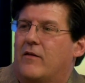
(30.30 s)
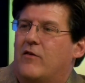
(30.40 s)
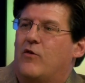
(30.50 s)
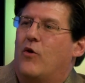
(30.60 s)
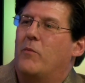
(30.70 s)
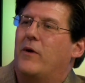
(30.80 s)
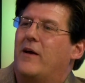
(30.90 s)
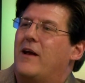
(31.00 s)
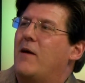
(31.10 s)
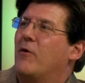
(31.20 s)
It's normally a
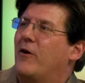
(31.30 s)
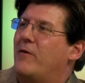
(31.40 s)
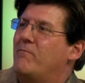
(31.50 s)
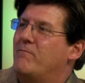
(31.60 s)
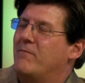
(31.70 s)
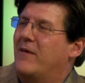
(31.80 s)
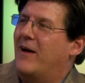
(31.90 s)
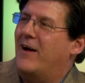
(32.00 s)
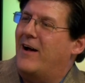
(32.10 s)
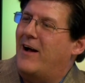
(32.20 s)
neighborhood.
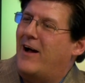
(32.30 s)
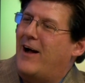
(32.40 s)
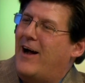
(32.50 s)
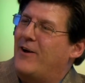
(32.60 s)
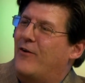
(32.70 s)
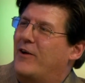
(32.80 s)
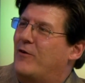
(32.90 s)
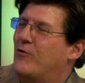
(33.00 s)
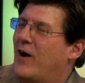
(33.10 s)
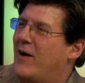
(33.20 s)
I don't like to
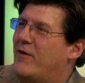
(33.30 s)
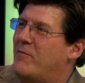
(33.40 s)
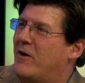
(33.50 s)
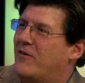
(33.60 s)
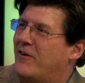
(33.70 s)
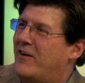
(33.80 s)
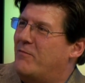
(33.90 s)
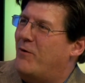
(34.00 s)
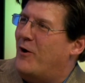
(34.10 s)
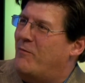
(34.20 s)
drive in, much less
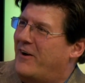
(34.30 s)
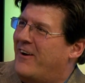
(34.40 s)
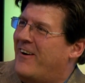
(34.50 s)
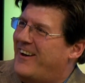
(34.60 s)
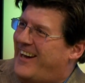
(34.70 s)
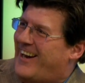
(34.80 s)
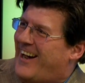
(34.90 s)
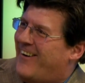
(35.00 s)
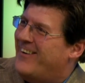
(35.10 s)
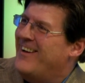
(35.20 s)
park my car, get
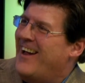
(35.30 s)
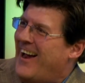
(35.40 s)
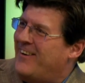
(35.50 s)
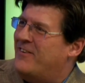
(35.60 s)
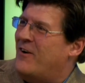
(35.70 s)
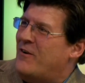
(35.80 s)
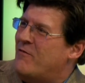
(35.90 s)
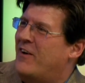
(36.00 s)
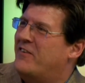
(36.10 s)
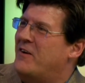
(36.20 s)
out, and start
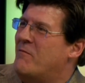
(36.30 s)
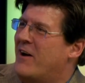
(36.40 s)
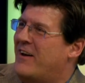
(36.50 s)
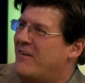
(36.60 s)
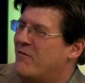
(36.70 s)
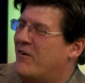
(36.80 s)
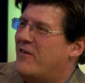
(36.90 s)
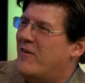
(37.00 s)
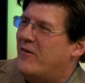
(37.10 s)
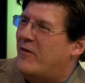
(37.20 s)
investing money in front
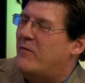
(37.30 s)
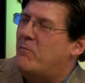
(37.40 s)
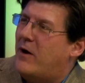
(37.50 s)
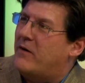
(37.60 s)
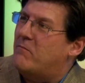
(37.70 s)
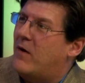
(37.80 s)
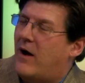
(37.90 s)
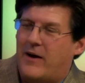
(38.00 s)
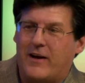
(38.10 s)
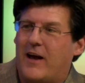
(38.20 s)
of everyone. But
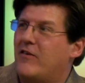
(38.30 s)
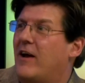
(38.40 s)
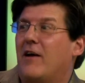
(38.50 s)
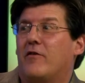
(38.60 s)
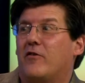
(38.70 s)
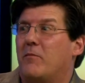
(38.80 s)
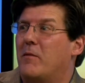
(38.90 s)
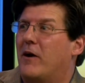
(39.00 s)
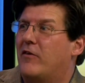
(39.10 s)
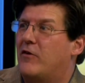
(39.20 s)
on occasion, hey, if it should be
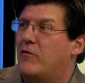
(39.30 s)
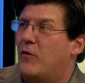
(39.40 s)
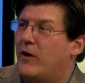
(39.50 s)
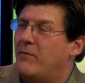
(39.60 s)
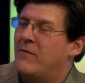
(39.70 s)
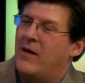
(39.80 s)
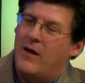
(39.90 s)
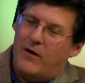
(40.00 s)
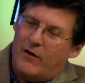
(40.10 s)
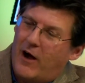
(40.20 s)
minus 240,
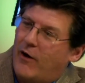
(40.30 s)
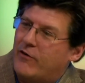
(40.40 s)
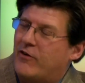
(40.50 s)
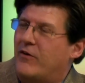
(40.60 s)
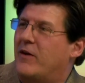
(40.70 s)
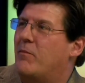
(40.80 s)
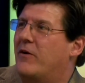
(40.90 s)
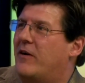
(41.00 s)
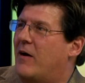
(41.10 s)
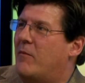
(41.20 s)
I'll certainly put
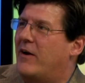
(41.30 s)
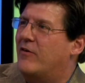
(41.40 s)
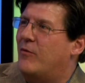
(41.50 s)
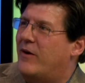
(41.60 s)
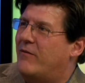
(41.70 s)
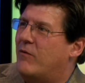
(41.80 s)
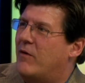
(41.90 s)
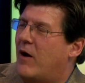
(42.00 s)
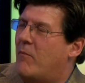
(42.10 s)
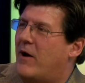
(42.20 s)
it down minus
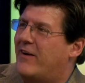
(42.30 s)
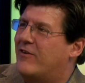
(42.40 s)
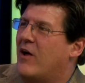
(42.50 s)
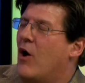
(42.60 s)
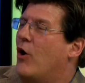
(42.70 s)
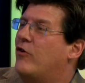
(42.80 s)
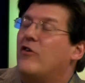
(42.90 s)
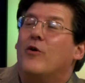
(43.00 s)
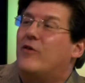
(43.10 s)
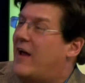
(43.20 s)

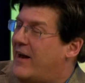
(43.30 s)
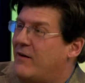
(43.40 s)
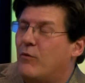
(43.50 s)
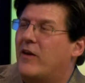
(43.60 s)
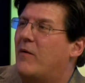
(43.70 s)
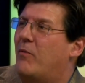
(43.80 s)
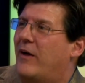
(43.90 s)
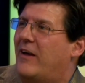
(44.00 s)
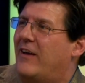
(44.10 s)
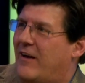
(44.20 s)
210 without
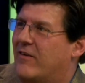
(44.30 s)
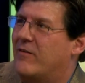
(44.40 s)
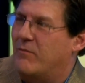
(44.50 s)
blinking, yes.